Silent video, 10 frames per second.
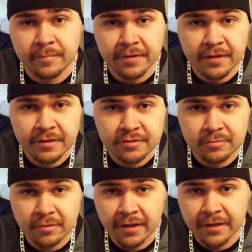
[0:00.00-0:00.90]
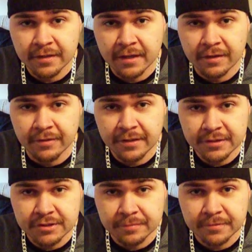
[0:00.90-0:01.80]
beginning to riot now in
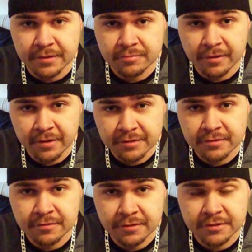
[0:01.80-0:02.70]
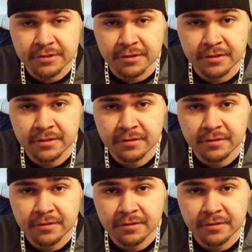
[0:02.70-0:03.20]
Egypt as well as Tunisia